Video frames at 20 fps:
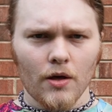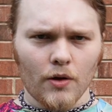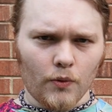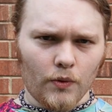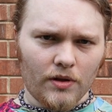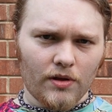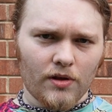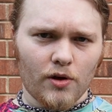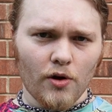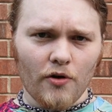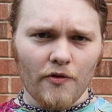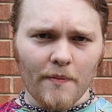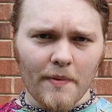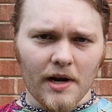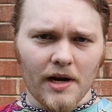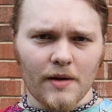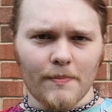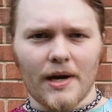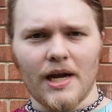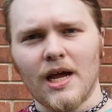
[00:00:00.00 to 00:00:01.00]
What's good,
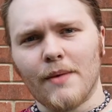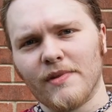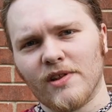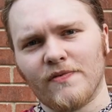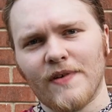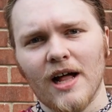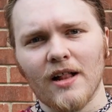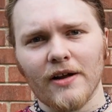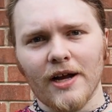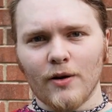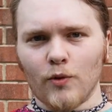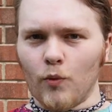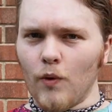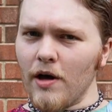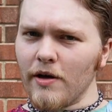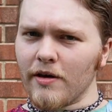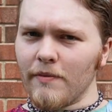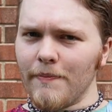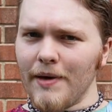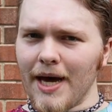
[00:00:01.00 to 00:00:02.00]
everybody? My name is Valor and
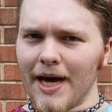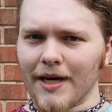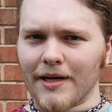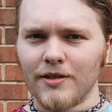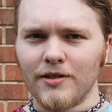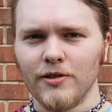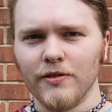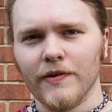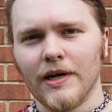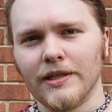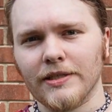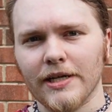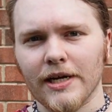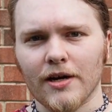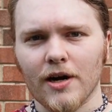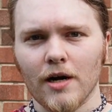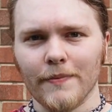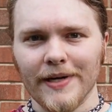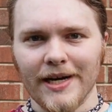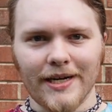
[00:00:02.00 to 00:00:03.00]
welcome back to Valtech
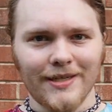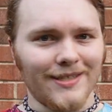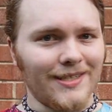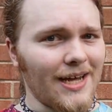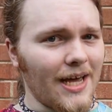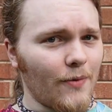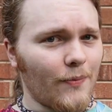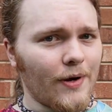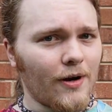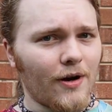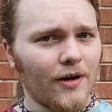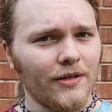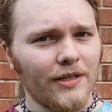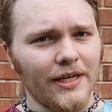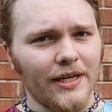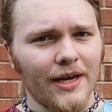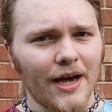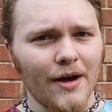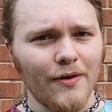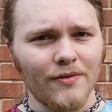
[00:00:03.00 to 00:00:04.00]
Armory, and today we are on
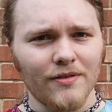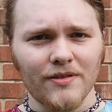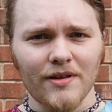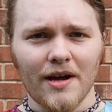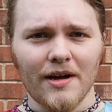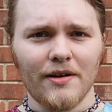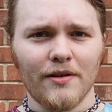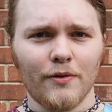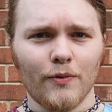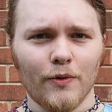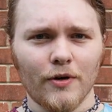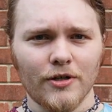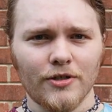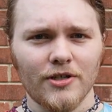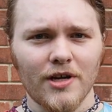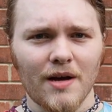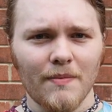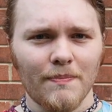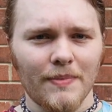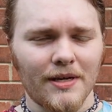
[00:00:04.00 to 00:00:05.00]
the outside of the
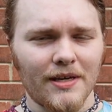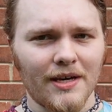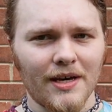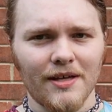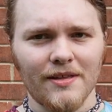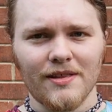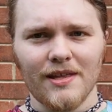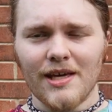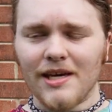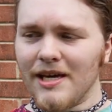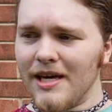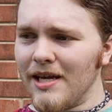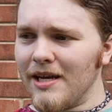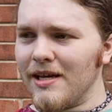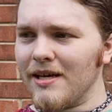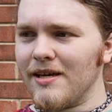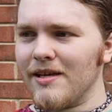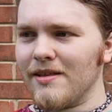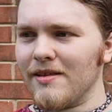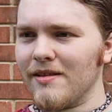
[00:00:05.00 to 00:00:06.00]
workshop because it
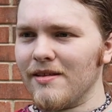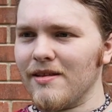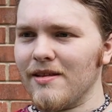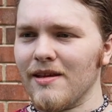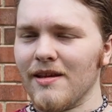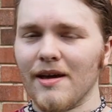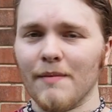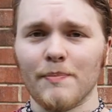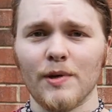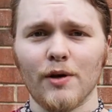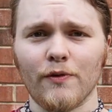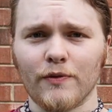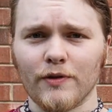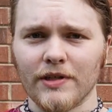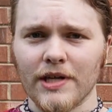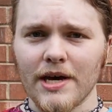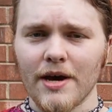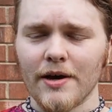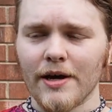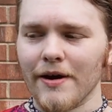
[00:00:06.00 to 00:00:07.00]
is a beautiful
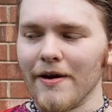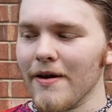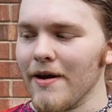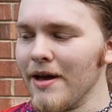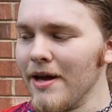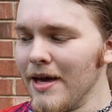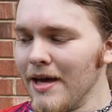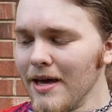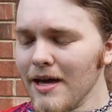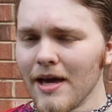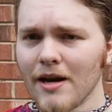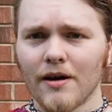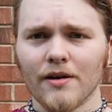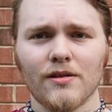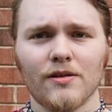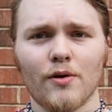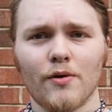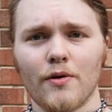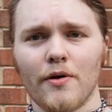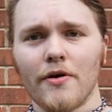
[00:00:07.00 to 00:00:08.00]
day out here, and
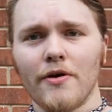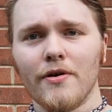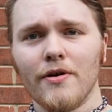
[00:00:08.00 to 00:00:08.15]
also